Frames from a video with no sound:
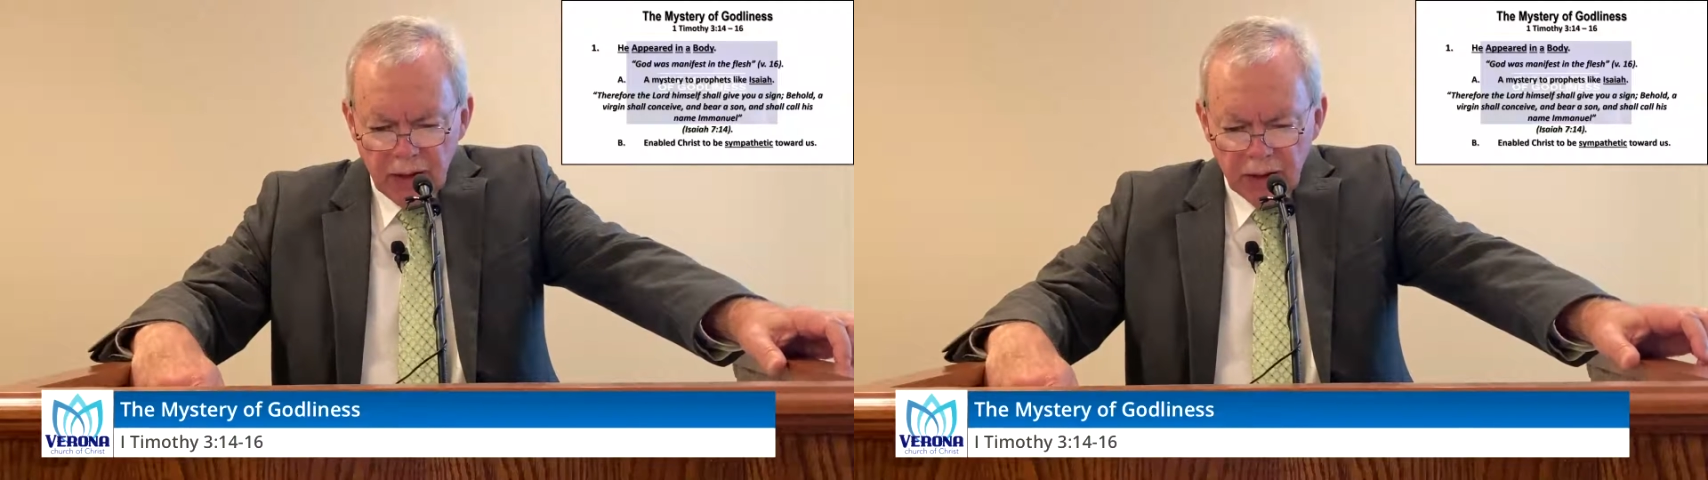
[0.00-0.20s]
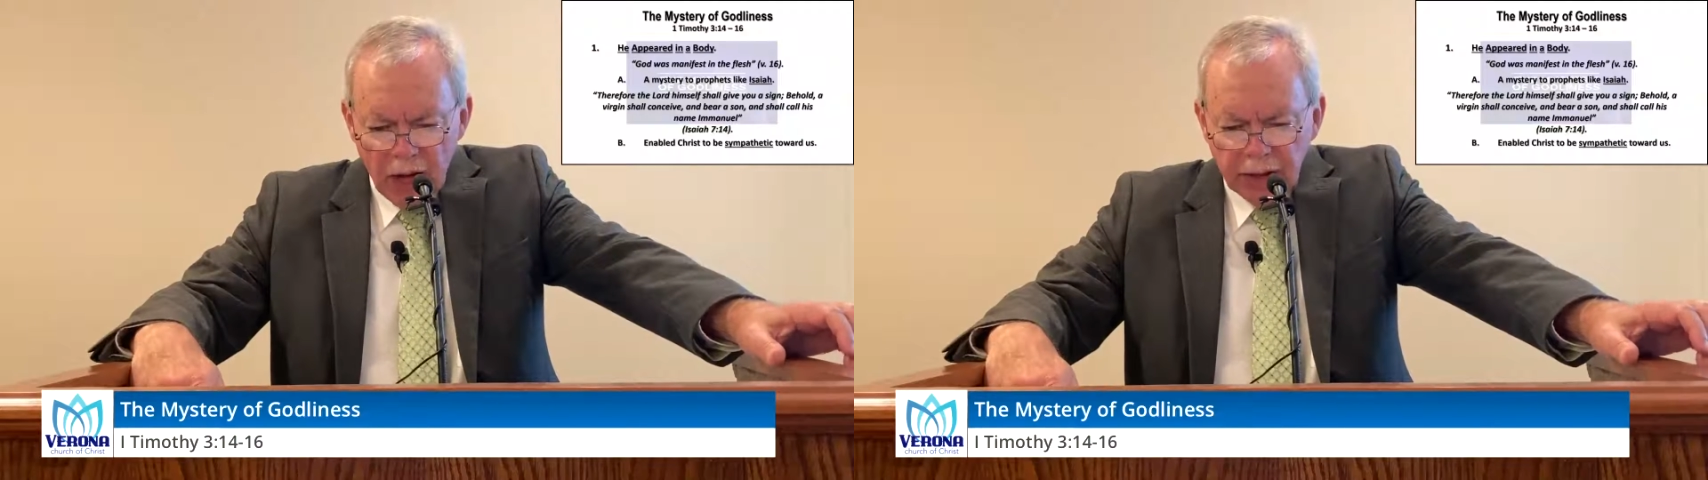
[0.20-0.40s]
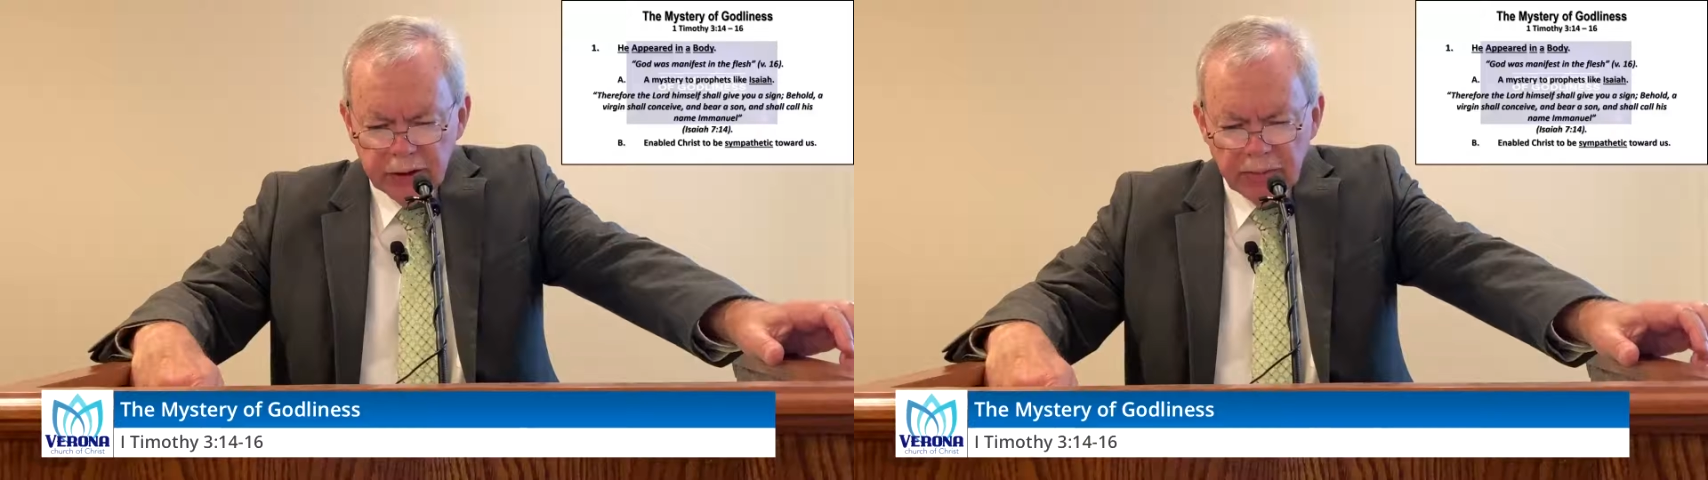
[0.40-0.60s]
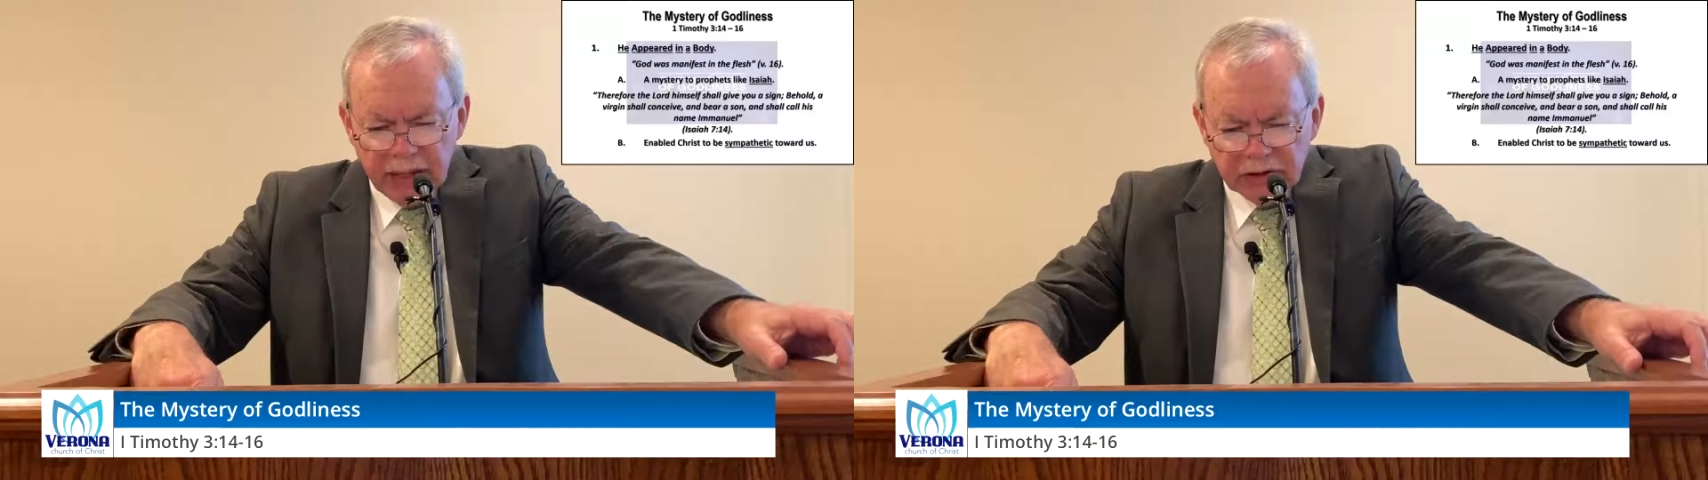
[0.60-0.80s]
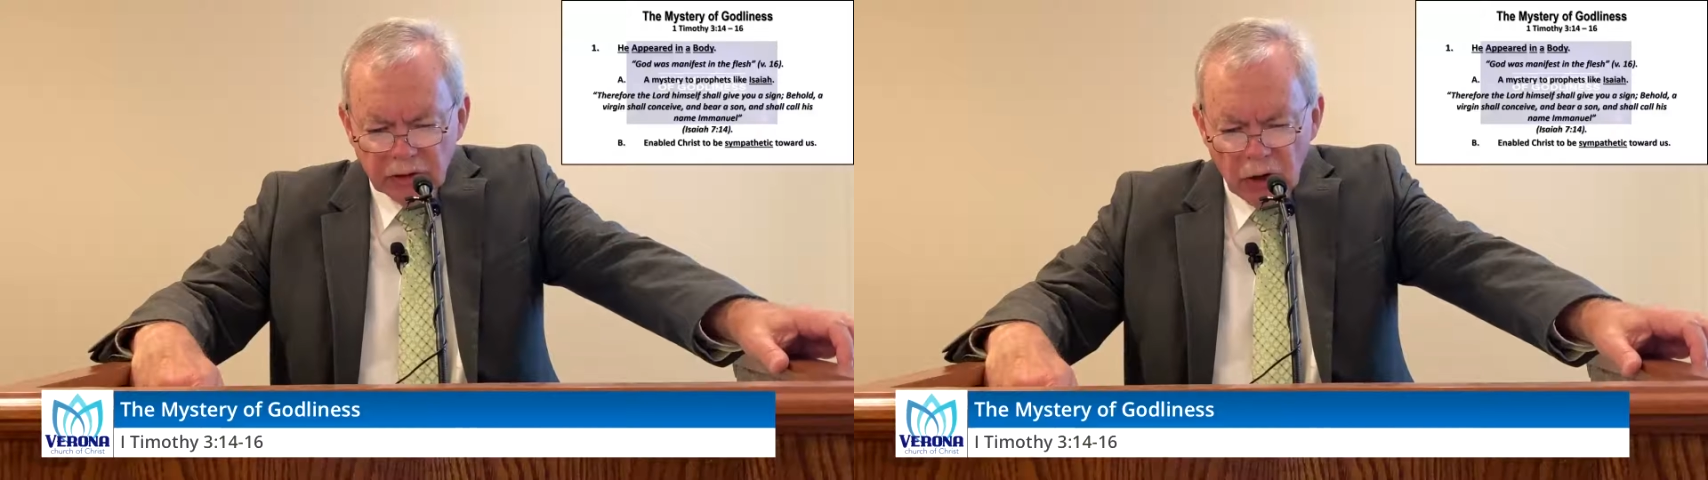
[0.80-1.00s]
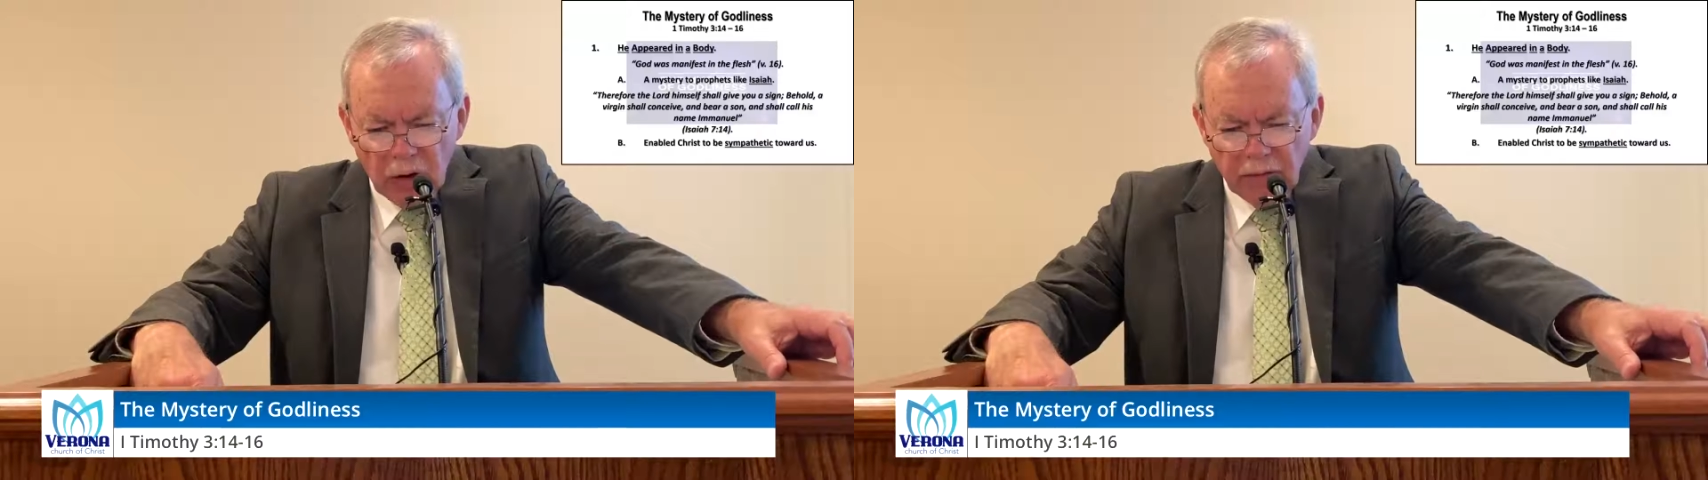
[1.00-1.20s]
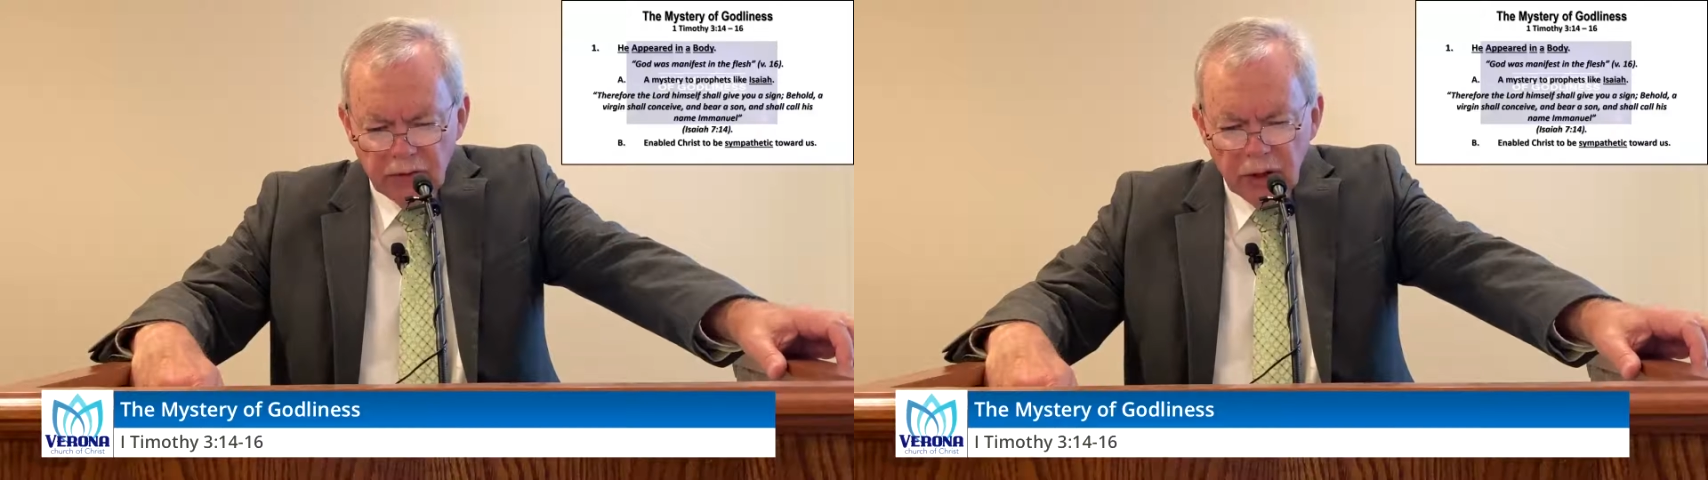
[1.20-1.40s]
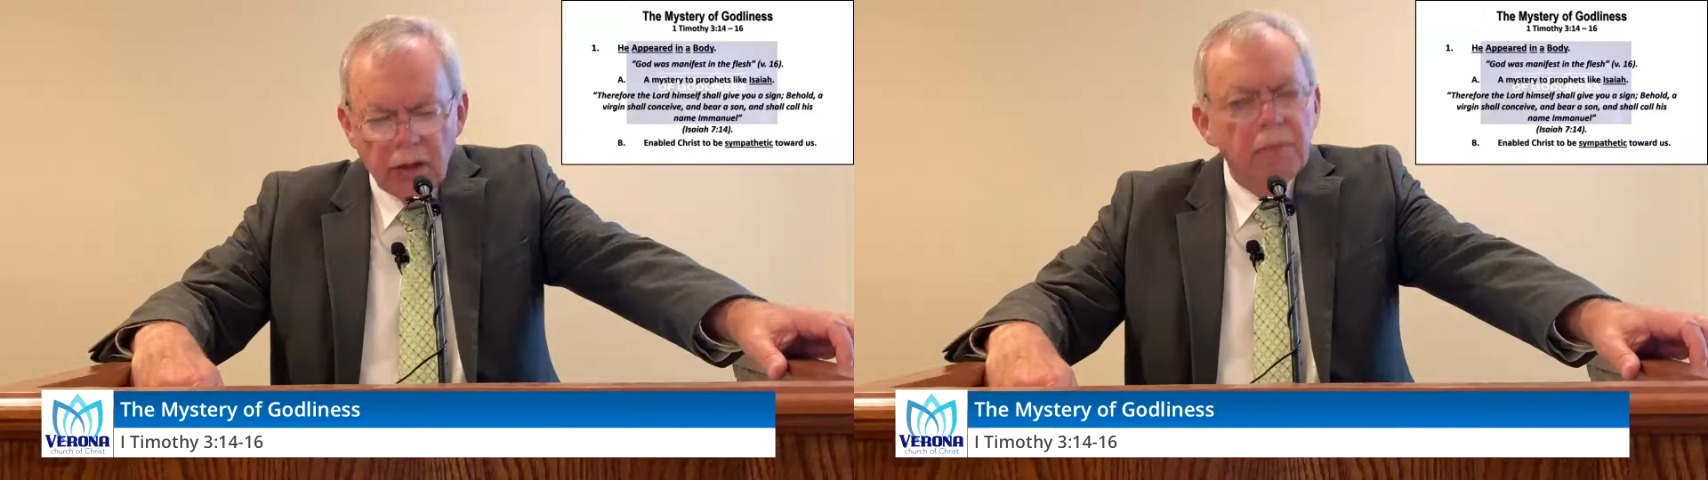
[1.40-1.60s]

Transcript: Not to be served,